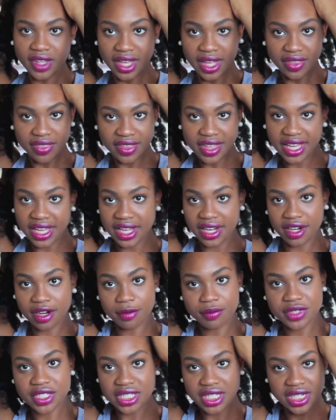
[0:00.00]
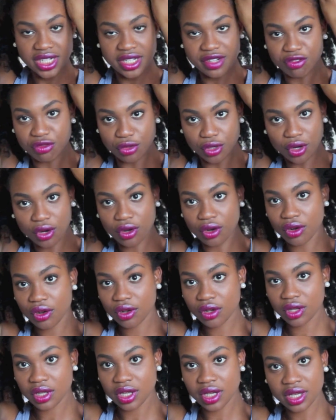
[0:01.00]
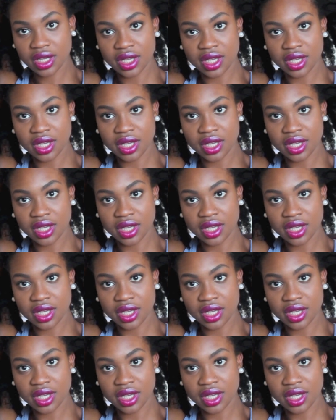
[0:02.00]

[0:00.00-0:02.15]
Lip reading: And then I'm just going to roll,